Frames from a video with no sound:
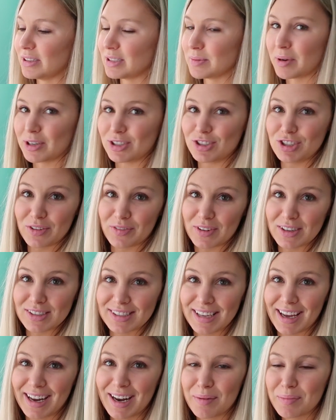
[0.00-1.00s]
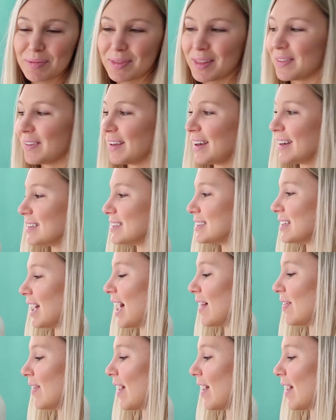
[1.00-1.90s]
it's a much different setup than this.